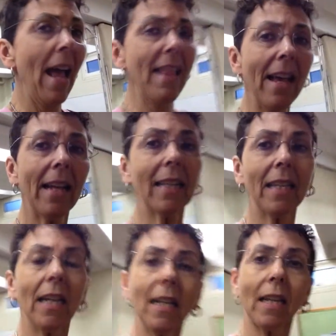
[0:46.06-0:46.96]
And
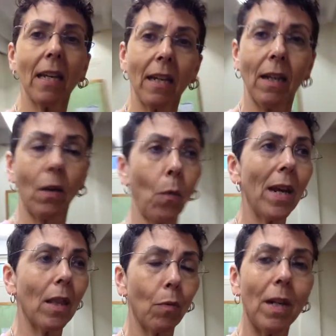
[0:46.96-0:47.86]
that's it.
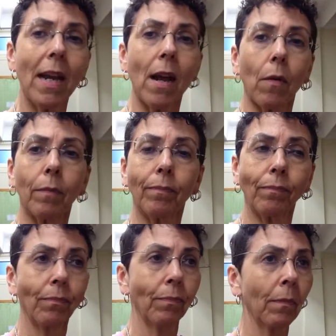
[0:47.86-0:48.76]
Week 3 down.
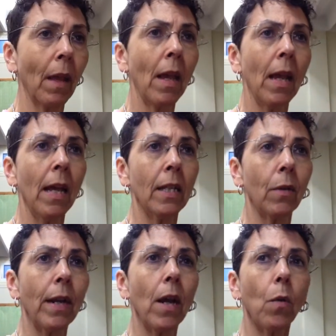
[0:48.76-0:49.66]

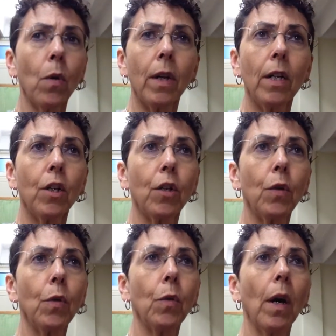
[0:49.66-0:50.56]
So now we're
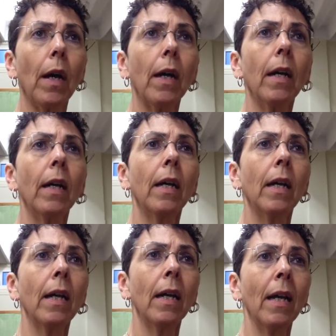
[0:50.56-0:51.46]
into
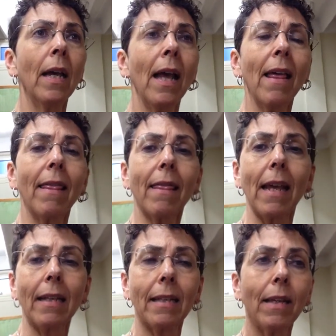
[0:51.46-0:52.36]

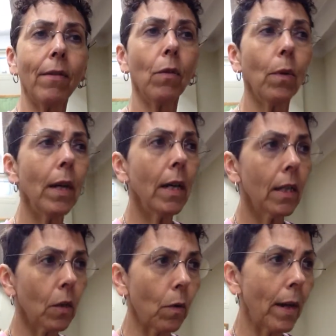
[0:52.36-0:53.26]
Thanksgiving
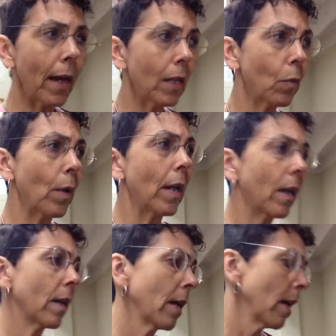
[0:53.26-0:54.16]
week. So next
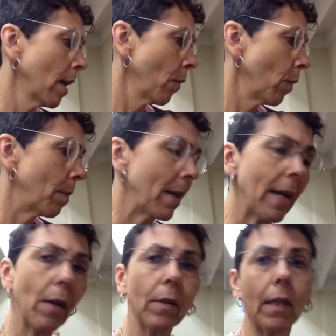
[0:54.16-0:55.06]
week we'll be
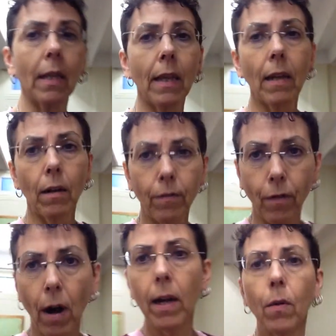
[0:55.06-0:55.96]
announcing that on
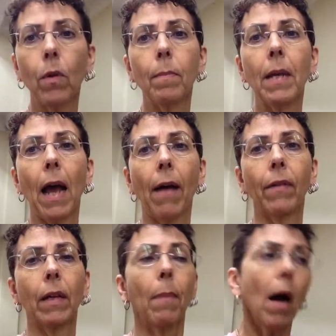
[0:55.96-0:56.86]
Friday we'll be
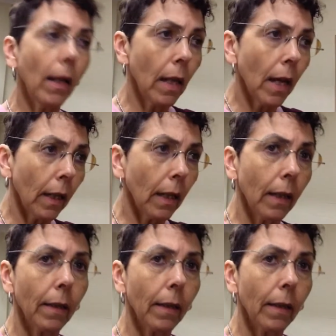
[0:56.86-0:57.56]
having a potluck.